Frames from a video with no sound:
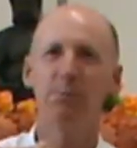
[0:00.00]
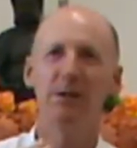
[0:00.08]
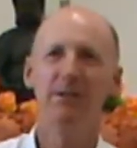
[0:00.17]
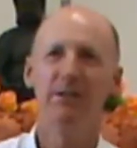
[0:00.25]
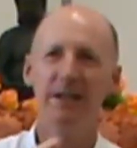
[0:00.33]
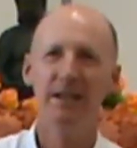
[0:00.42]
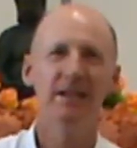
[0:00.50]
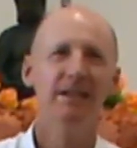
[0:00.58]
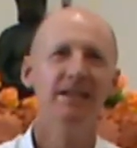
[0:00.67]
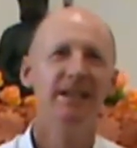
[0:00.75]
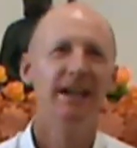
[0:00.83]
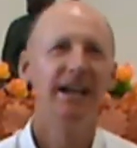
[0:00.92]
breathing
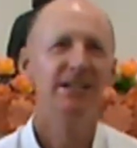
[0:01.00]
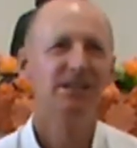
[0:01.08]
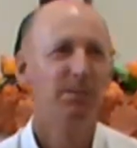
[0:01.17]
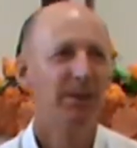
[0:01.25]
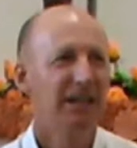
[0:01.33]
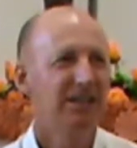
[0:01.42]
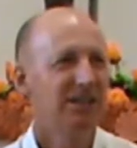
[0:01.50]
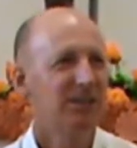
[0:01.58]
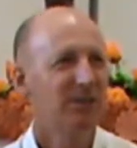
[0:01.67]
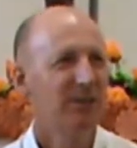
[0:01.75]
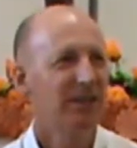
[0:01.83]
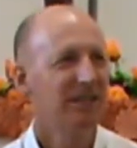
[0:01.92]
as the basis
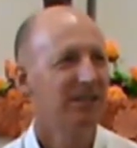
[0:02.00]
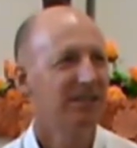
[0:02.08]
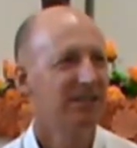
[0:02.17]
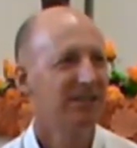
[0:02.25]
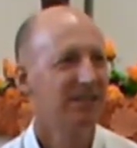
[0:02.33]
for this.